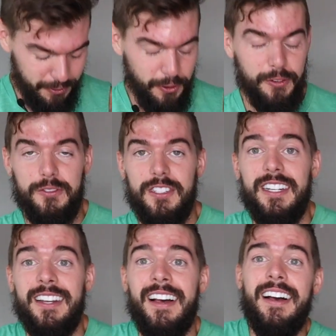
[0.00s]
4:15.
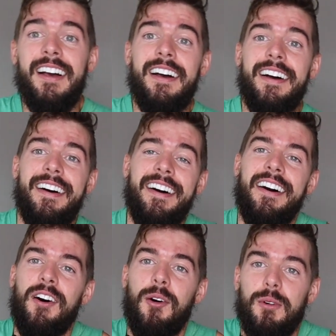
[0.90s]

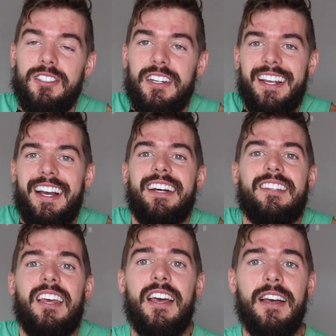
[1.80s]
Almost there,
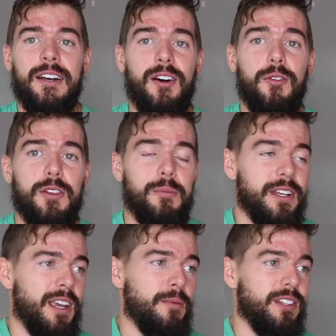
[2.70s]
guys. Hopefully my
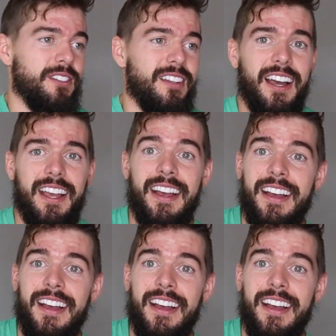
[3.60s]
camera doesn't die.